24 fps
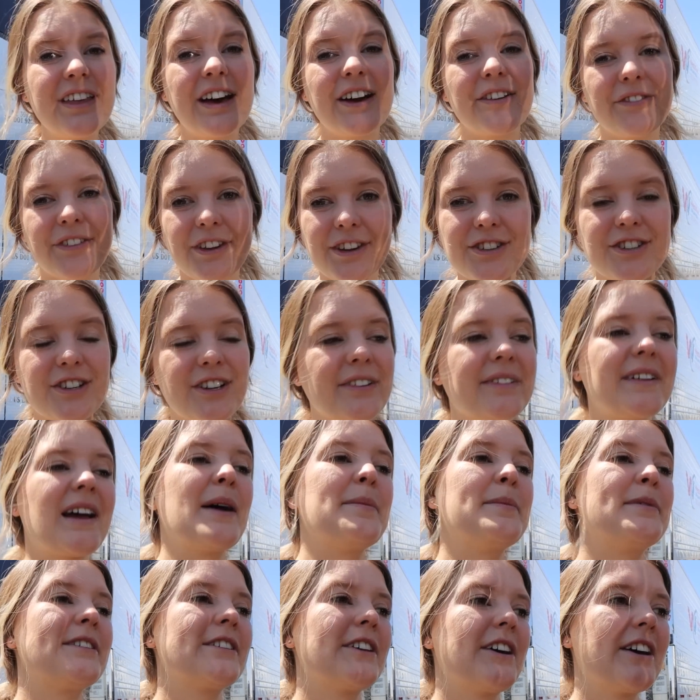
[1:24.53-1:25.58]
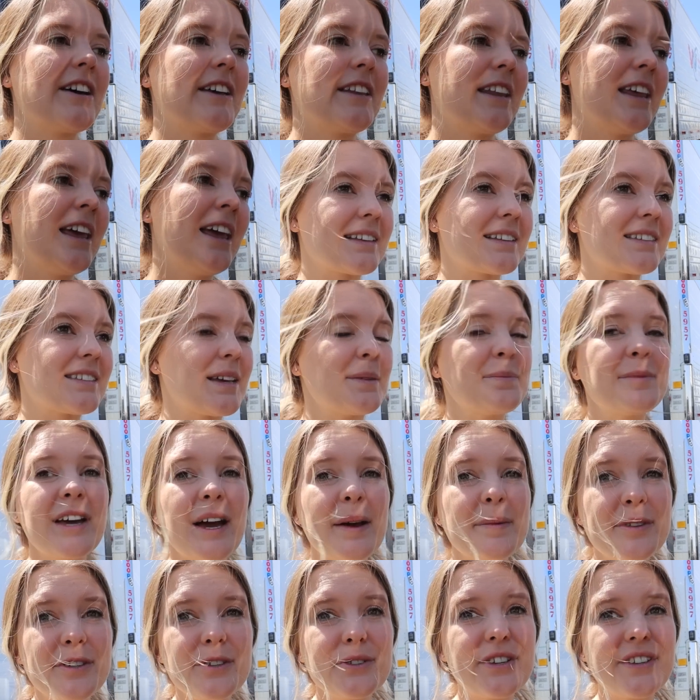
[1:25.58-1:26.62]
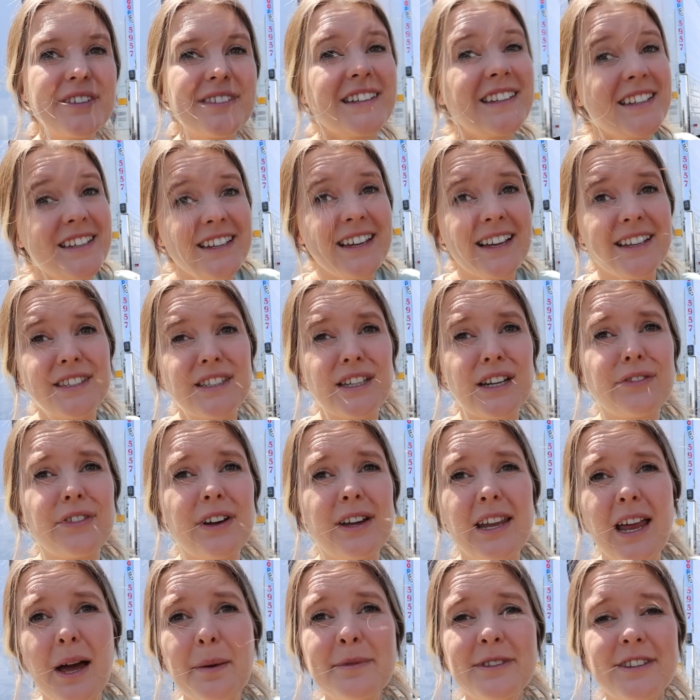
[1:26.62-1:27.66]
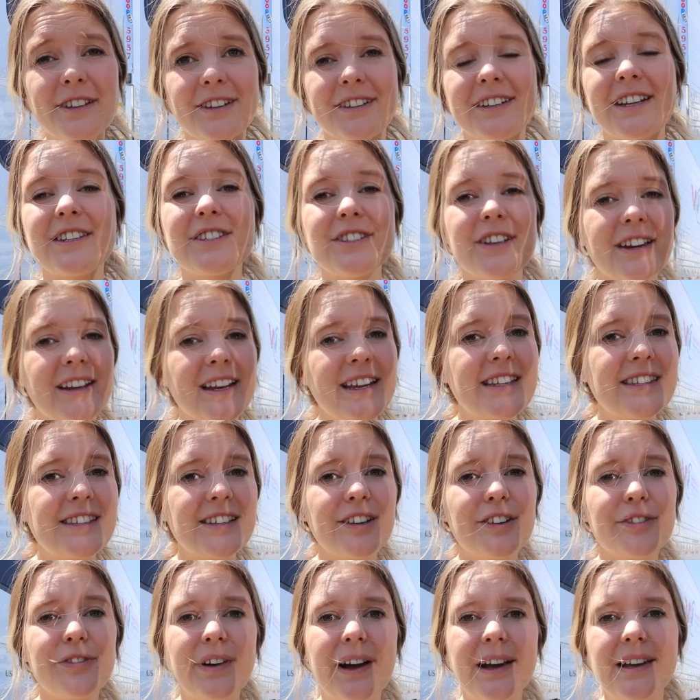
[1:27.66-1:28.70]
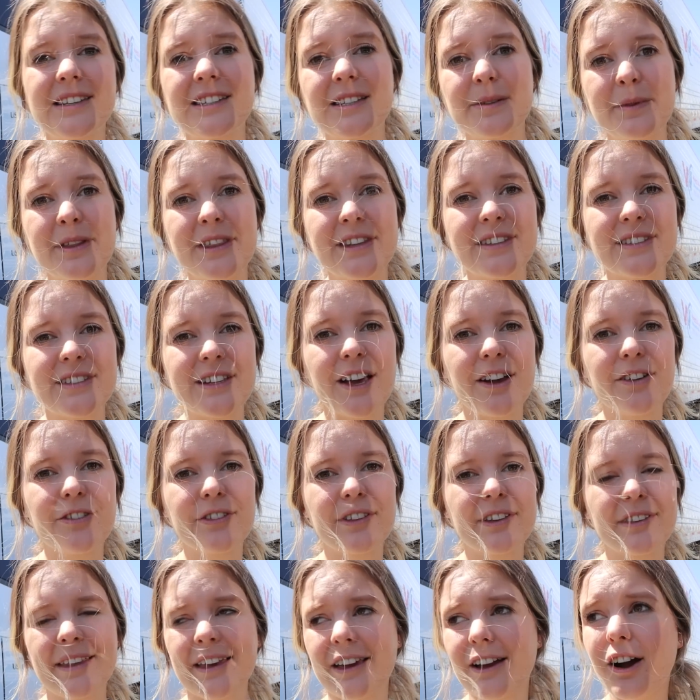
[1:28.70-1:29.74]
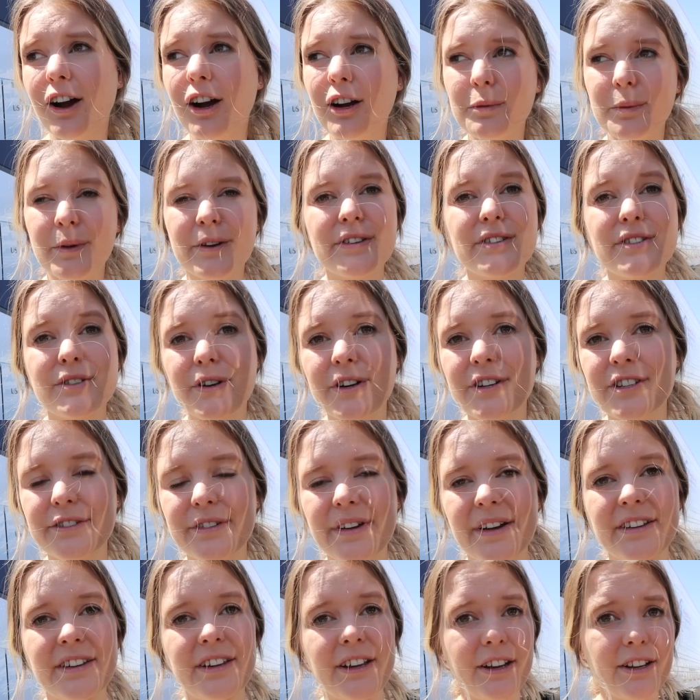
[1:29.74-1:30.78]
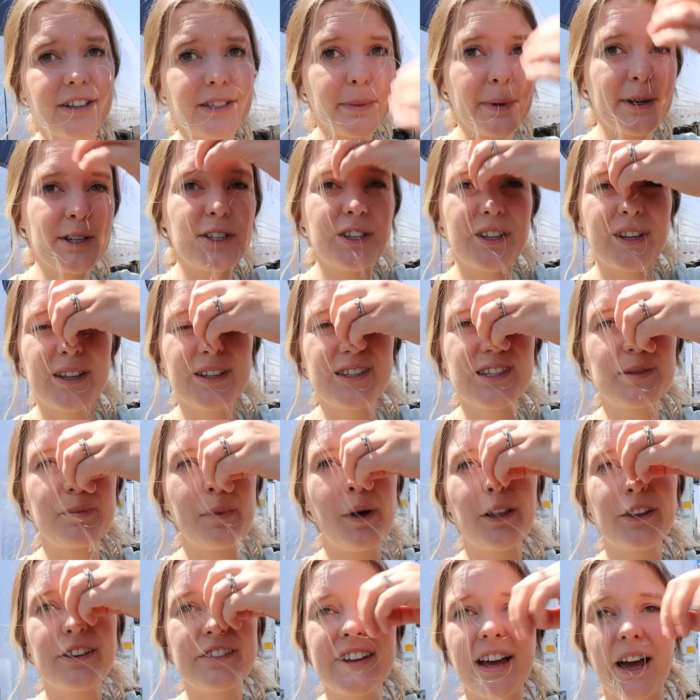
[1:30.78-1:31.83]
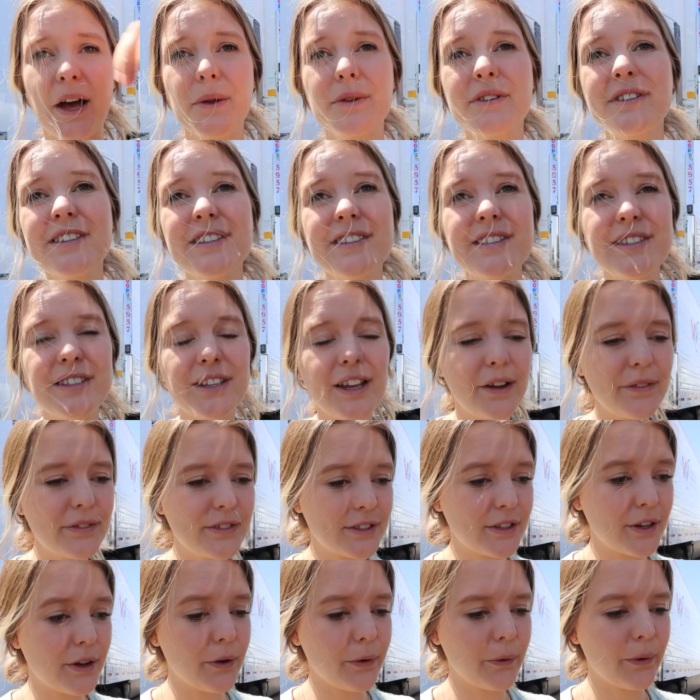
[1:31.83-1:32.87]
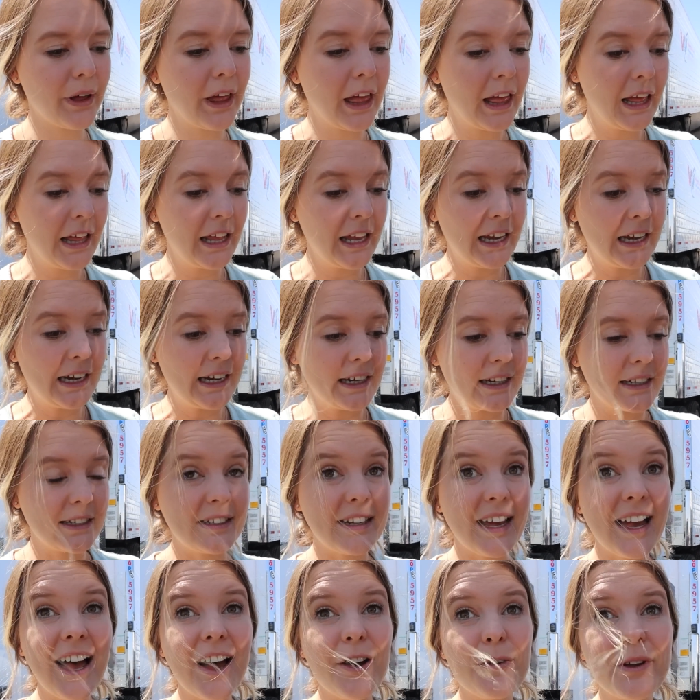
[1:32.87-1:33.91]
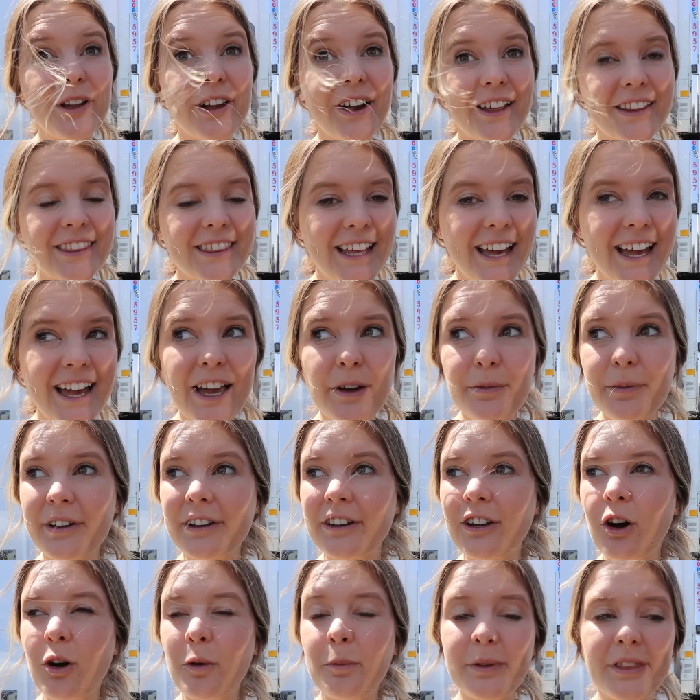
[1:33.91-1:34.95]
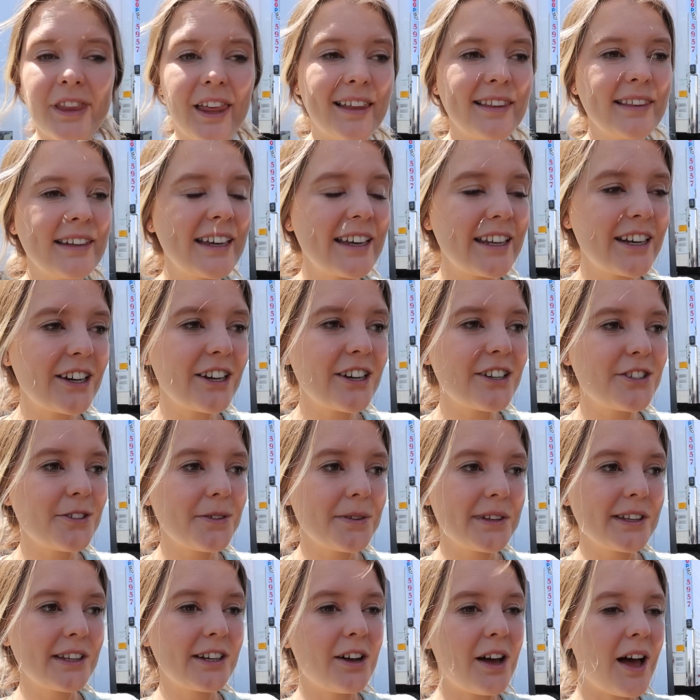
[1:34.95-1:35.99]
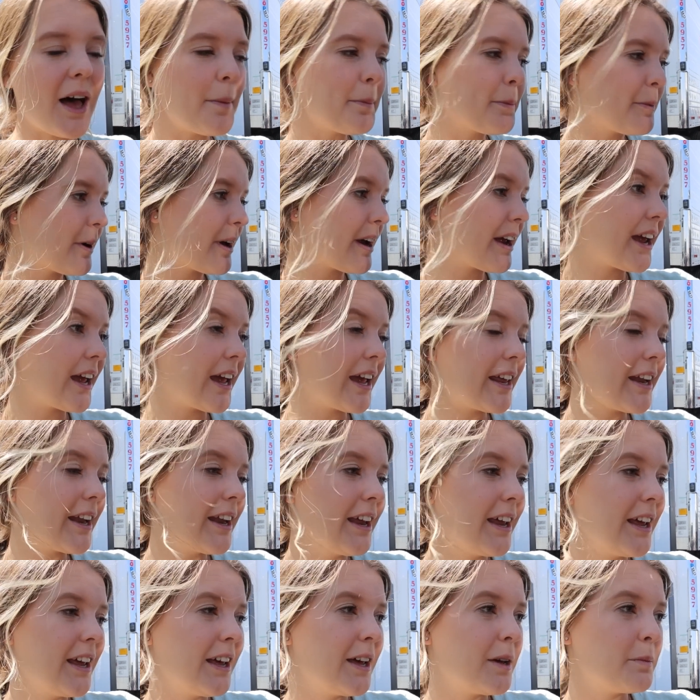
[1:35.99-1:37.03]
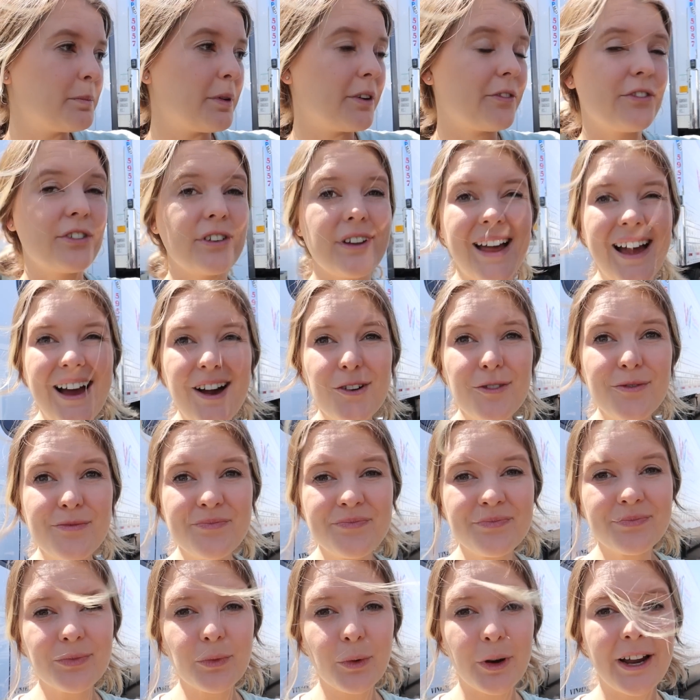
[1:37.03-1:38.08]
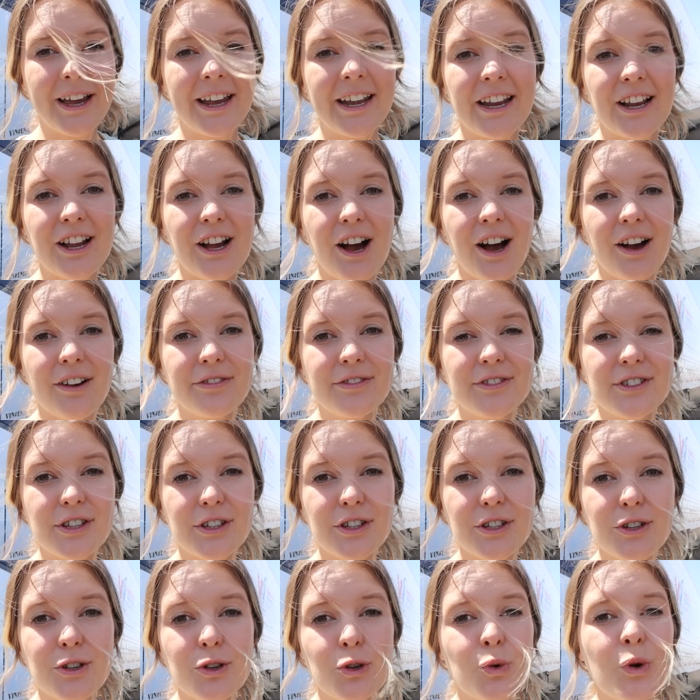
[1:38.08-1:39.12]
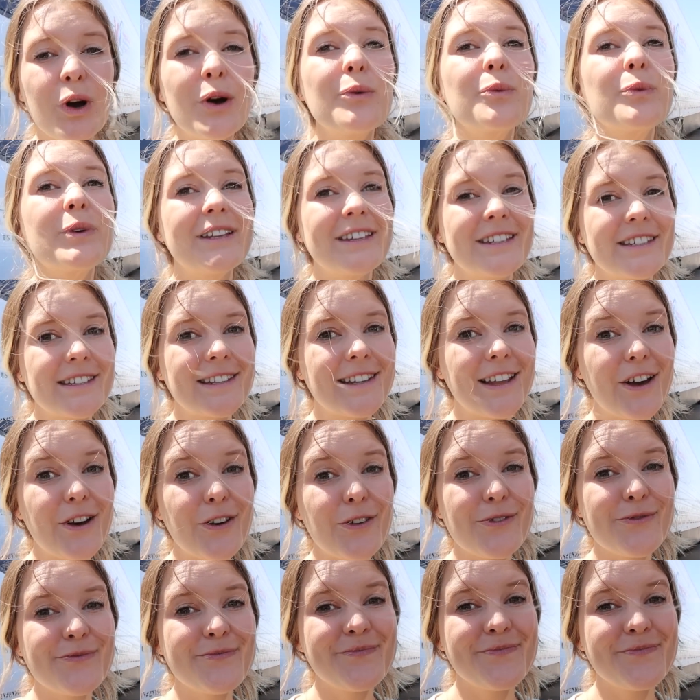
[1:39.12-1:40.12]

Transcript: that feature of Amazon. Sometimes you just need to get stuff on Amazon. It's not easy to find some of the stuff in like hardware stores around here, especially in smaller towns and stuff. So yeah, we got that. We're gonna open that later, do a little upgrade. But for now, we're heading off to Winslow.